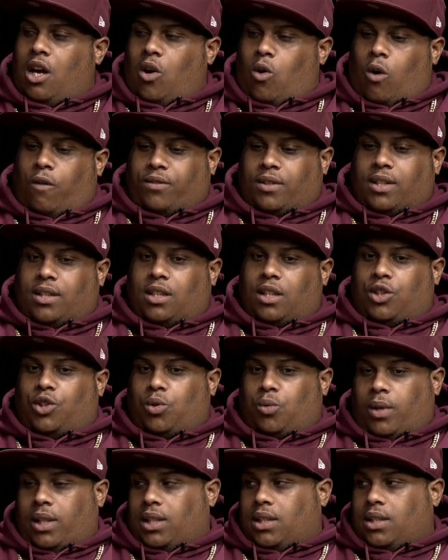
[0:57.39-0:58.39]
off this
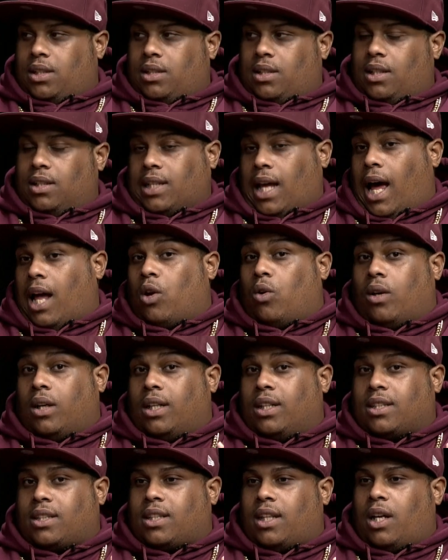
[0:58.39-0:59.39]
situation because I don't
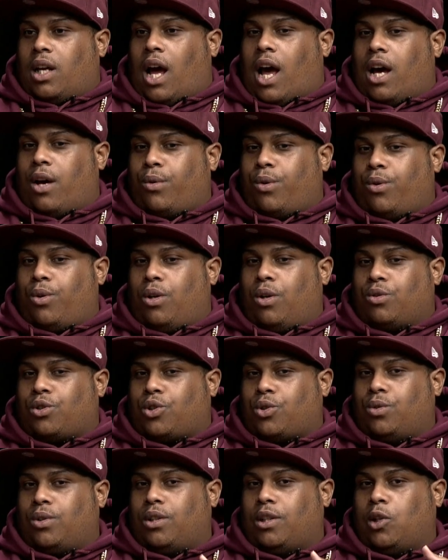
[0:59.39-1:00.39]
understand how you go
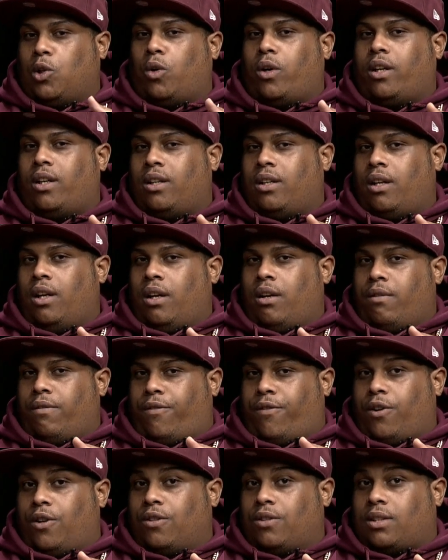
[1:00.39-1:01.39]
to a lawyer
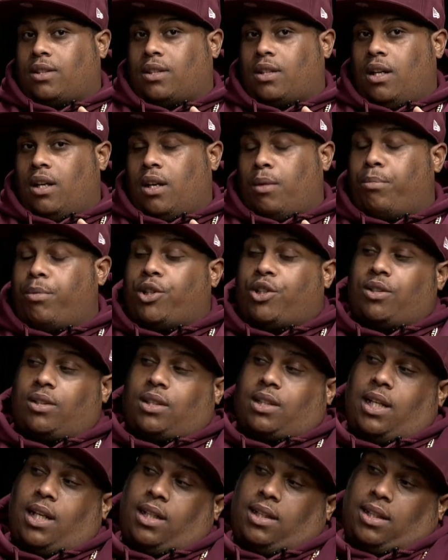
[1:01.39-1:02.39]
first but you're
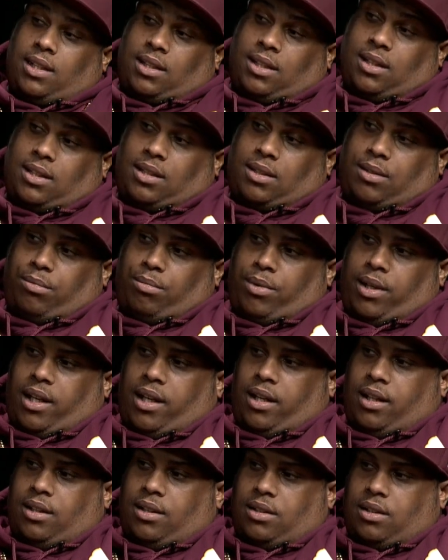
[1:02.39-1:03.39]
saying that this
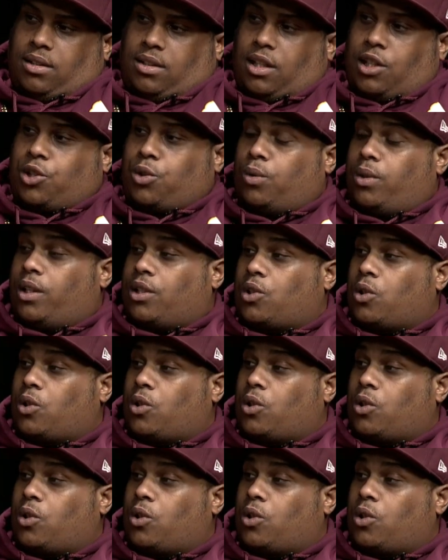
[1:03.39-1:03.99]
man sexually